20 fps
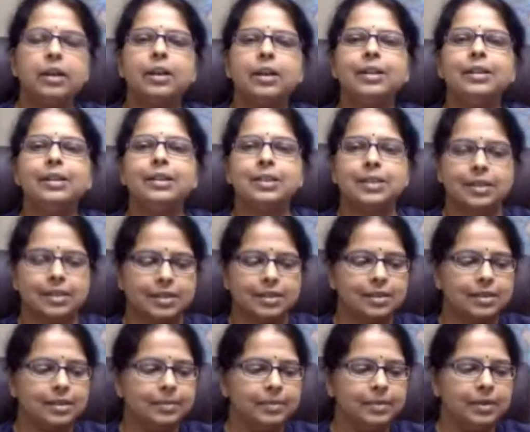in the
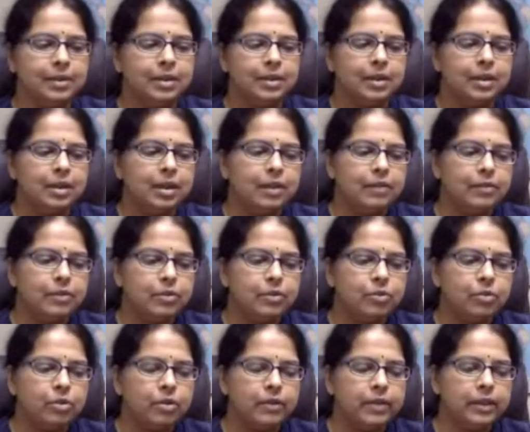system. If you
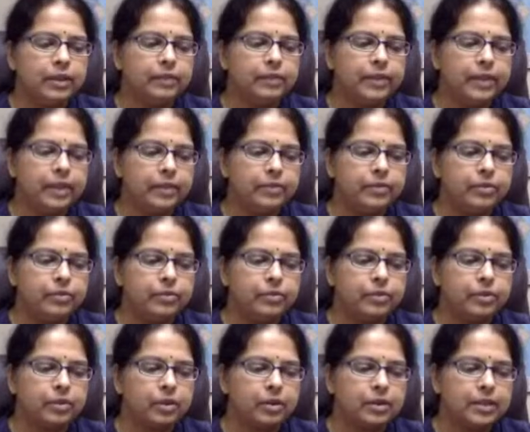go with very few
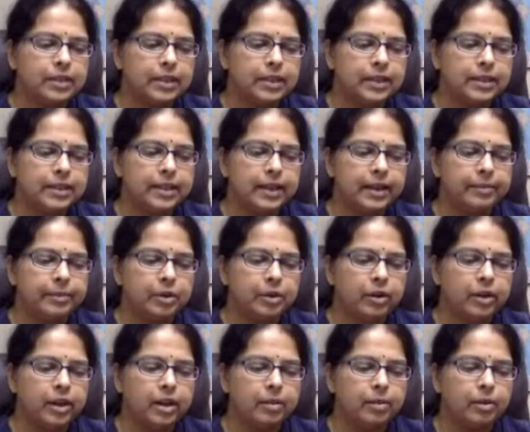photons, and let's say I'm
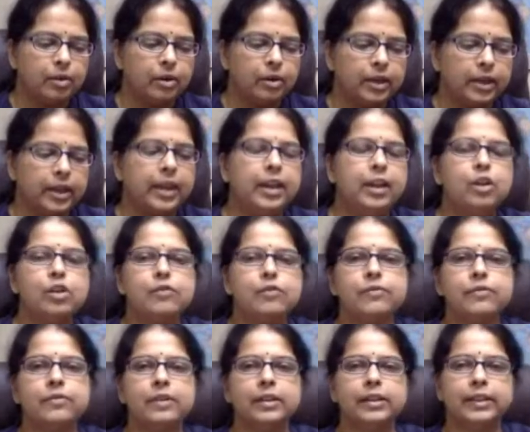talking about a gain
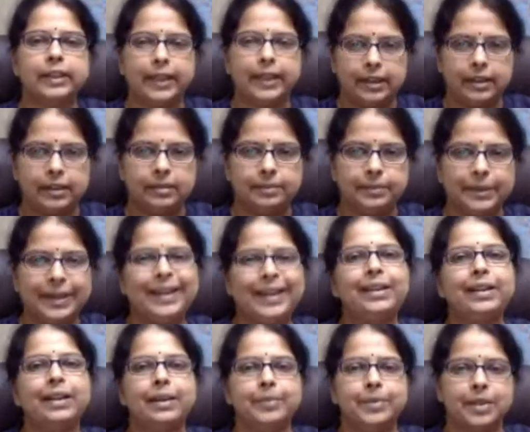of
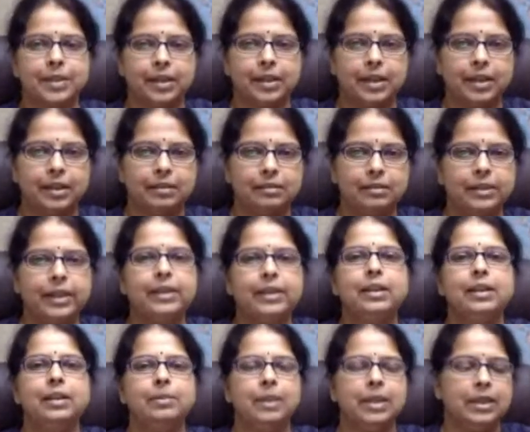10 times the gain,
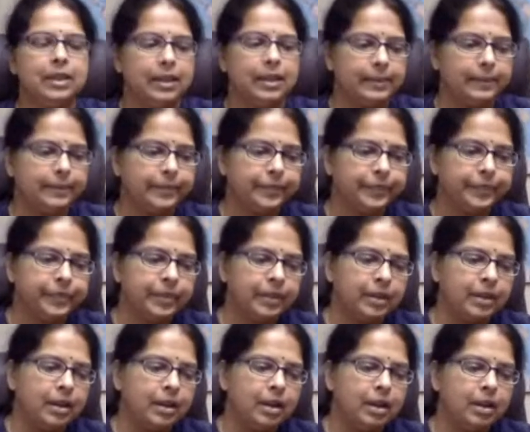10 dB gain.
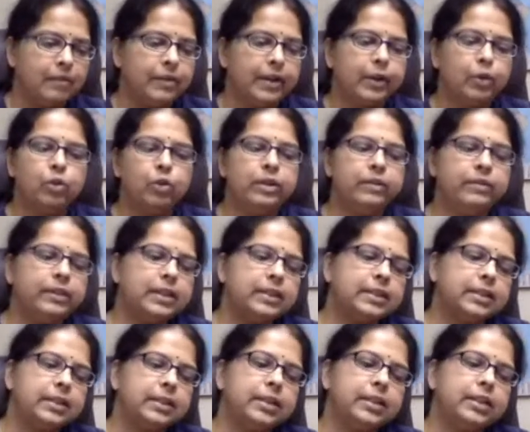If I go in with a
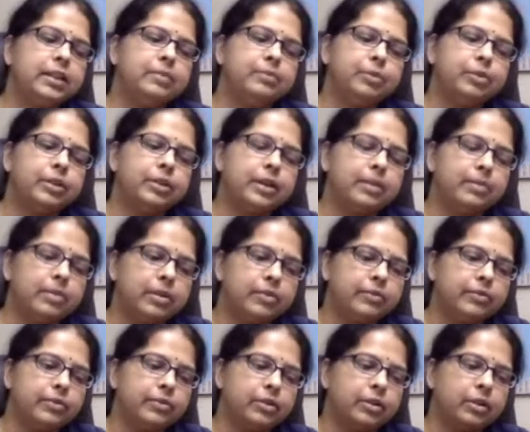certain input number
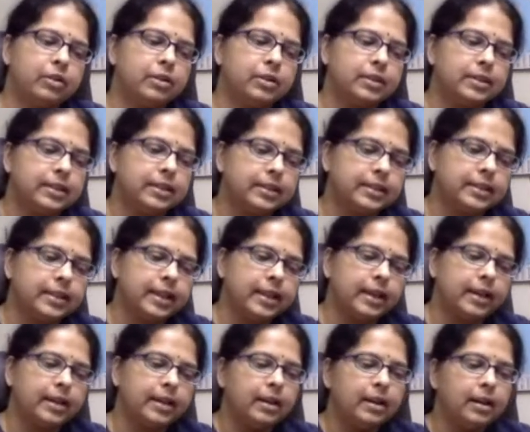of photons, let's
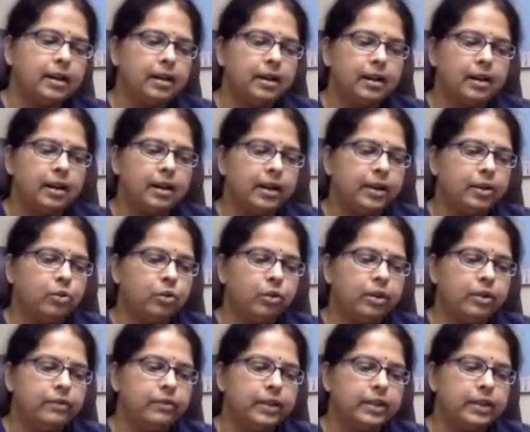say I go in